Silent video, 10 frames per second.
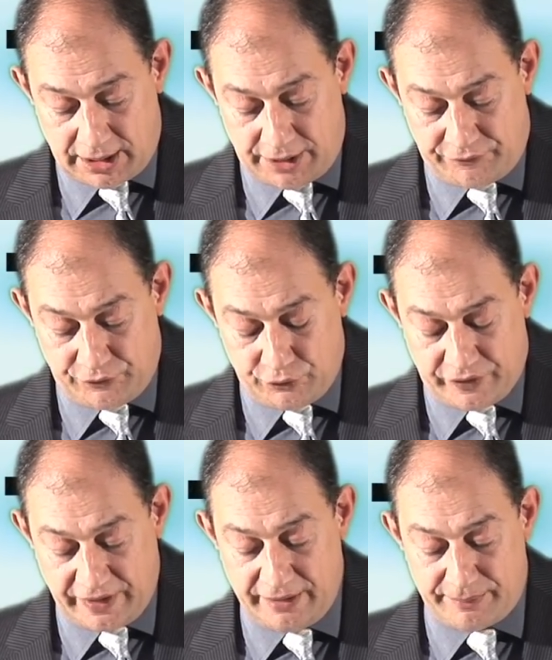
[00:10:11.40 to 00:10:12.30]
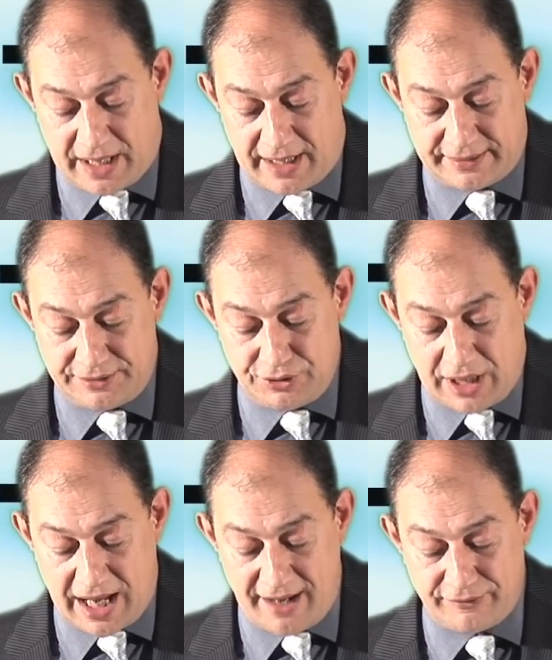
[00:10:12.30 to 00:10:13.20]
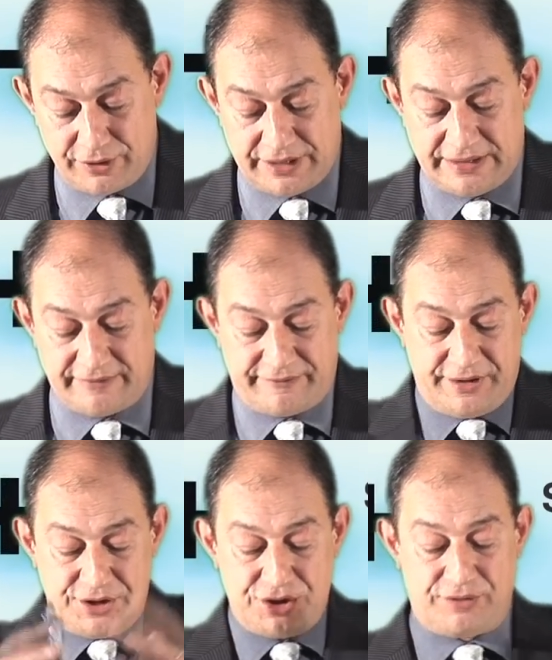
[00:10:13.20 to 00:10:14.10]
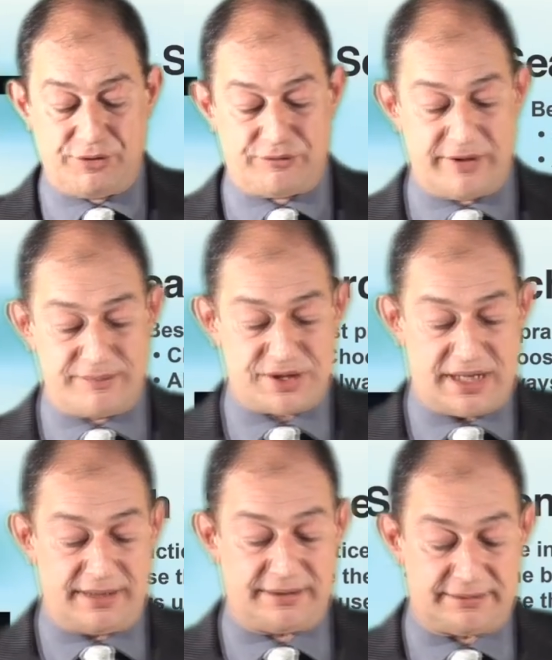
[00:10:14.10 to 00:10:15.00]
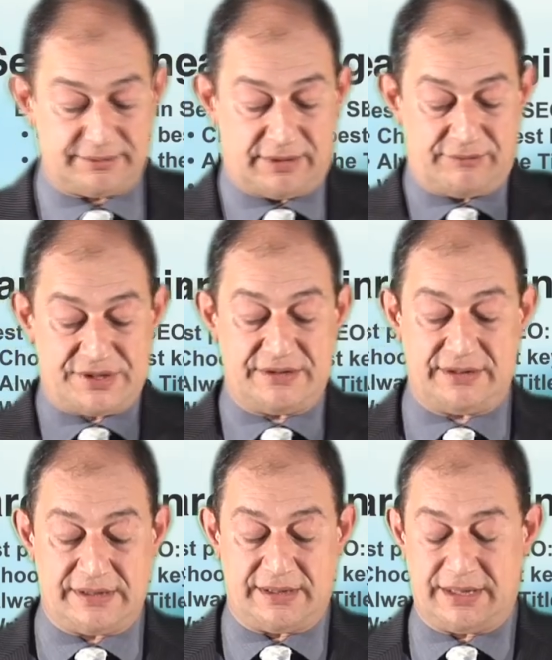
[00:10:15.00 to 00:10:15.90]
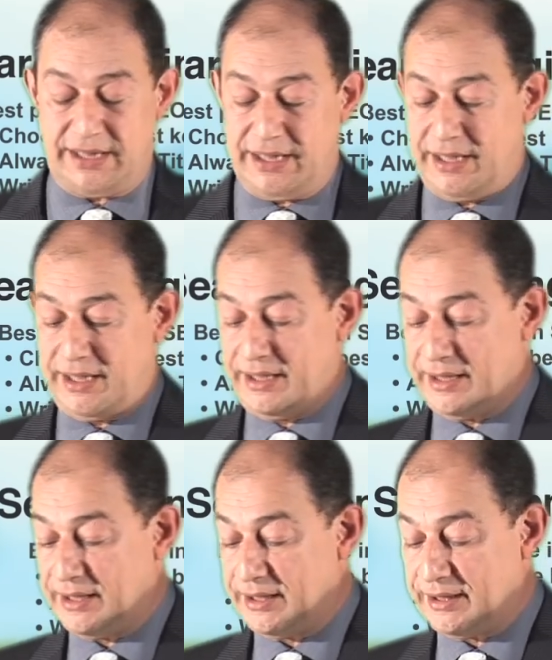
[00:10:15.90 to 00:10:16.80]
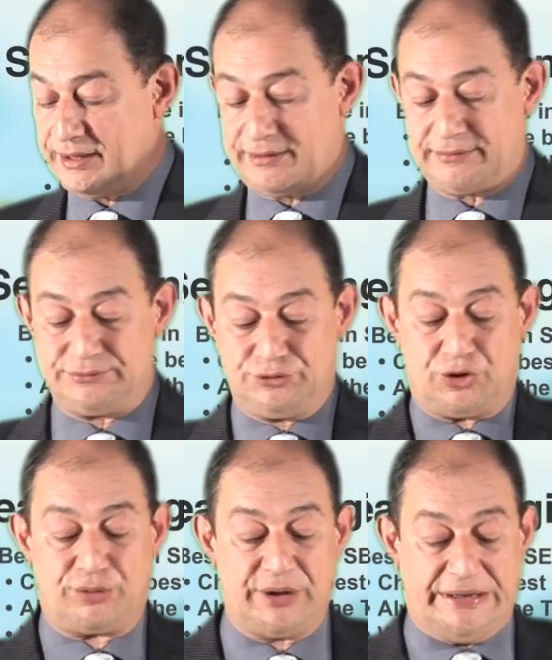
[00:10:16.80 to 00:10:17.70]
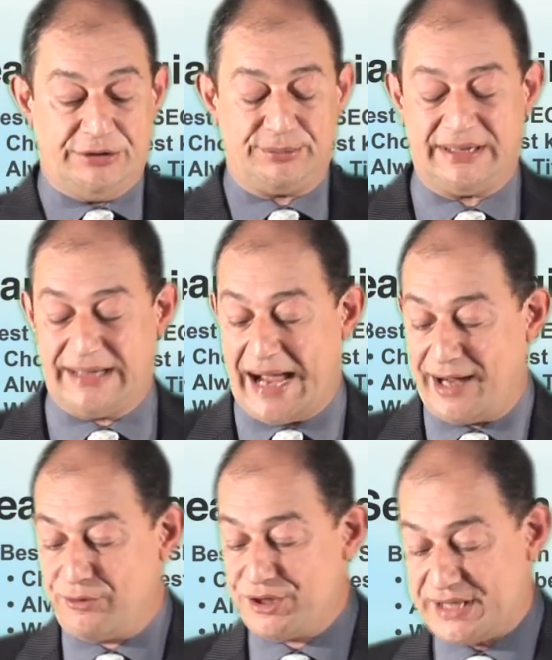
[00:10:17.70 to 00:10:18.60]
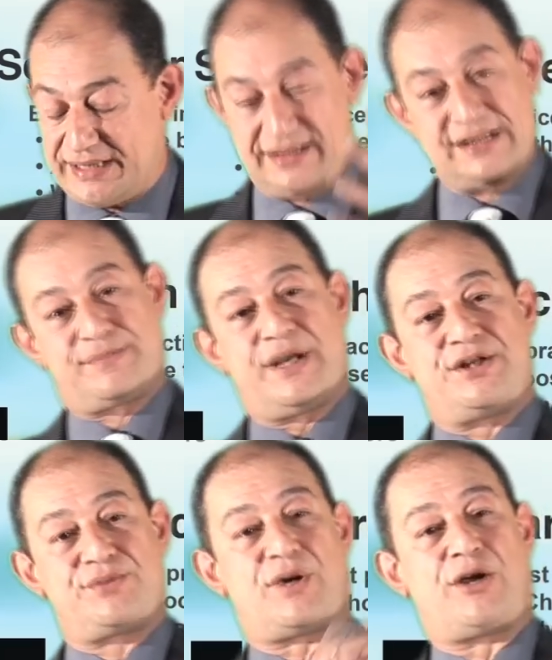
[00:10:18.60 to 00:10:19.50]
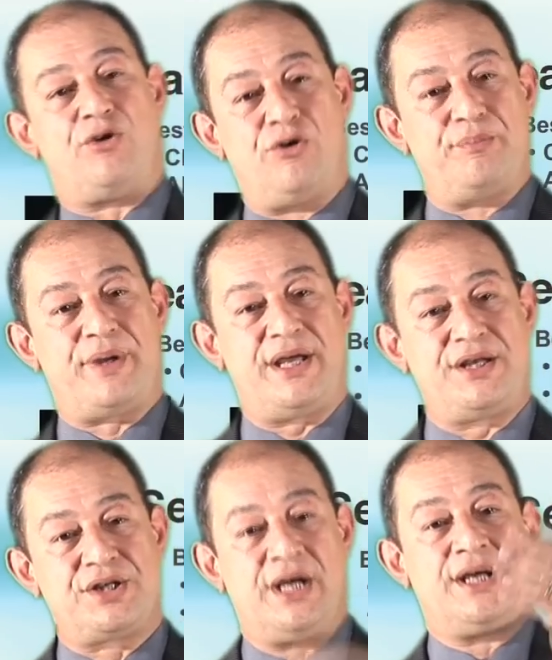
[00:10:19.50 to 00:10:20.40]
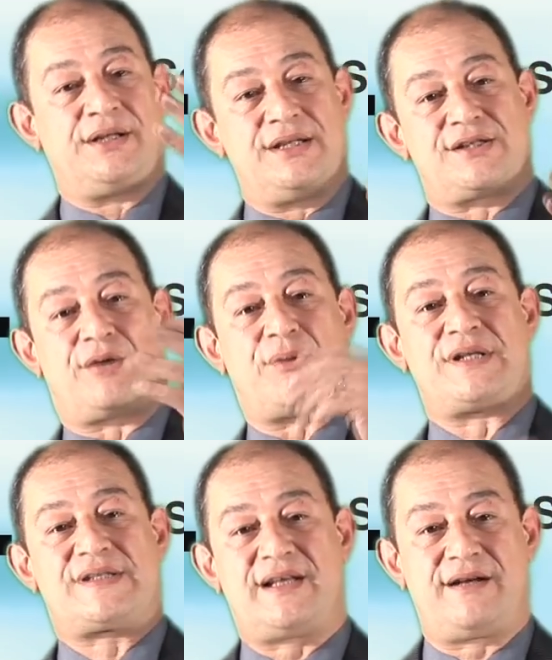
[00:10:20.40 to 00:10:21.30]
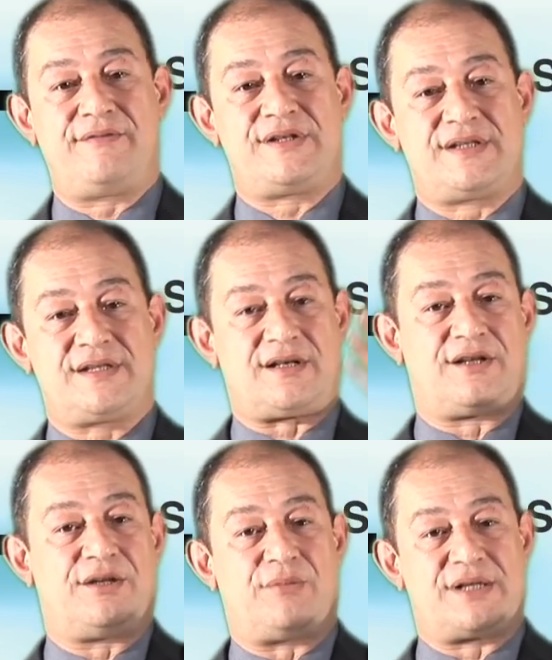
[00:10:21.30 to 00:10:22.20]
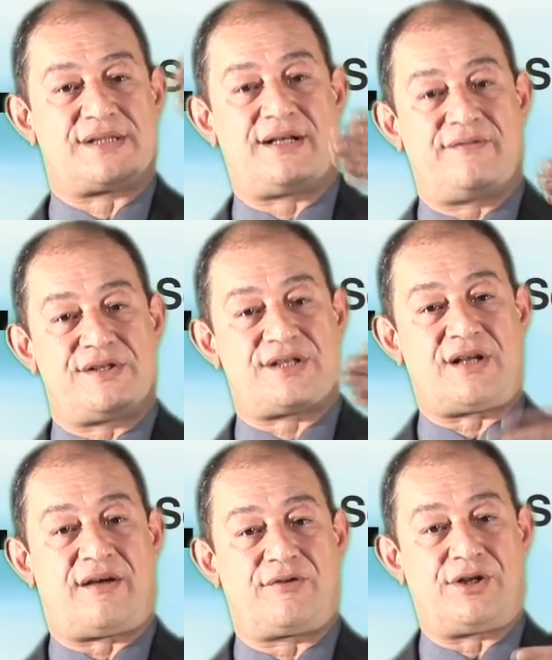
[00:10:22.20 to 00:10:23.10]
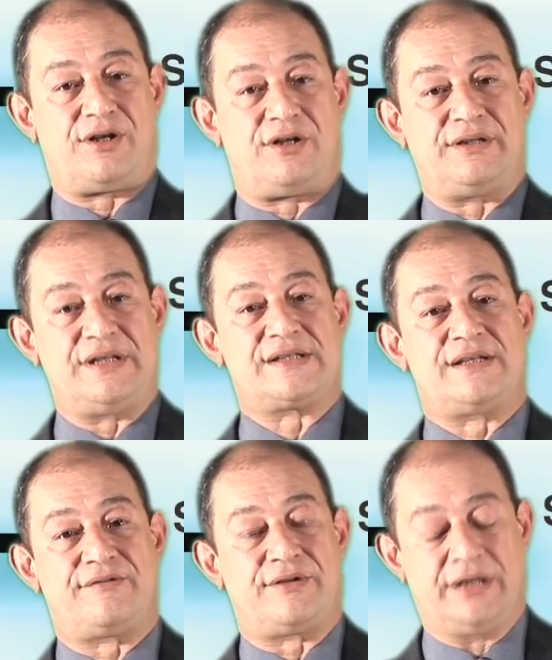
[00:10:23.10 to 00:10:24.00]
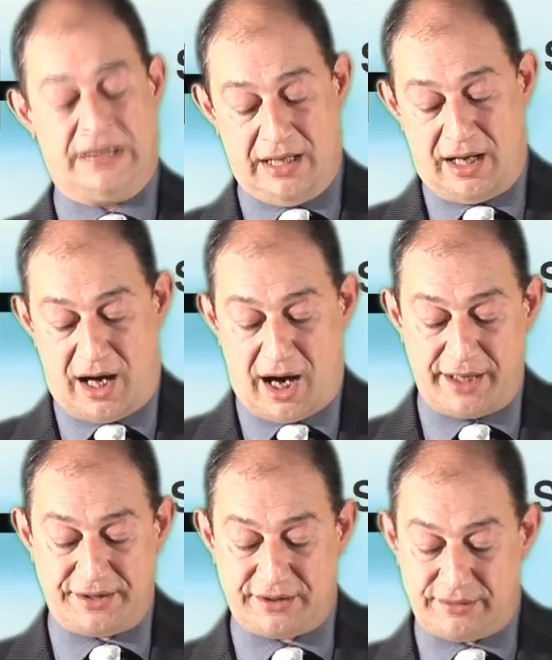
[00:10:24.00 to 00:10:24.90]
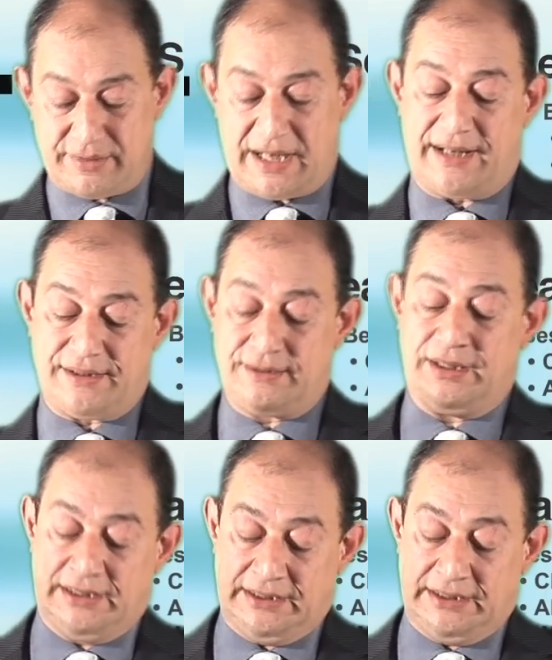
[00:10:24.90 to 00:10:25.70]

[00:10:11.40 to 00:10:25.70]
if you think about it, you have got a definition of your website, obviously in a normal human language, that this page is my home page, these are my services, under my services I've got all these different items and